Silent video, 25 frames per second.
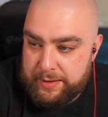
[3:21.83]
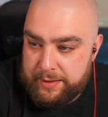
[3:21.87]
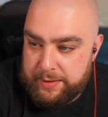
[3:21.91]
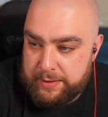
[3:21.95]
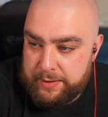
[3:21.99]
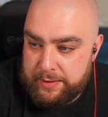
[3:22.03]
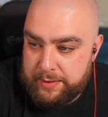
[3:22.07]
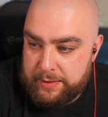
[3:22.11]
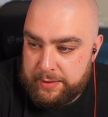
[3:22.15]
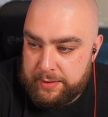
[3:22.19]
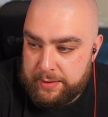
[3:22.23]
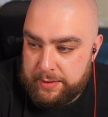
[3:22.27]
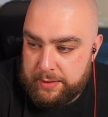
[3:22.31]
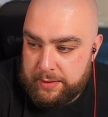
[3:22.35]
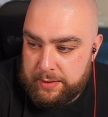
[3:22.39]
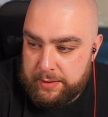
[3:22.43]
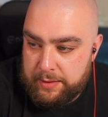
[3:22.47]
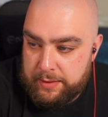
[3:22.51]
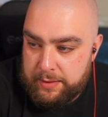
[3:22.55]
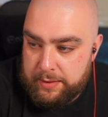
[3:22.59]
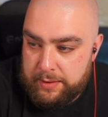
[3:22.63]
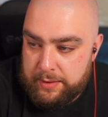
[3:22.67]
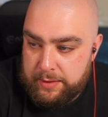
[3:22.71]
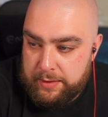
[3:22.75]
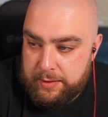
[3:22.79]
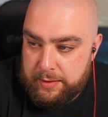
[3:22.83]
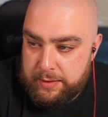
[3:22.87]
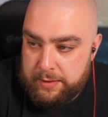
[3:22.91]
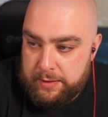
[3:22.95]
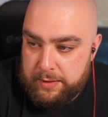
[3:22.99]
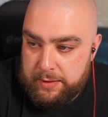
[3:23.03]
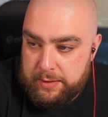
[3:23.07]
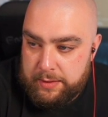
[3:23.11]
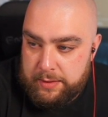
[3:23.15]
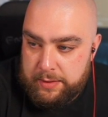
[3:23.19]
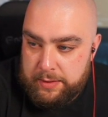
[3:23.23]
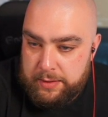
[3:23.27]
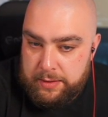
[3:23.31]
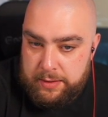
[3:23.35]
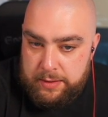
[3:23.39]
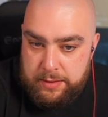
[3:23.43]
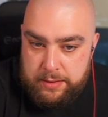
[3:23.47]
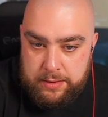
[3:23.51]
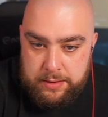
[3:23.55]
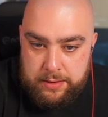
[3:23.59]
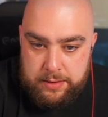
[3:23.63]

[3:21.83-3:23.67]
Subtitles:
(no one is talking)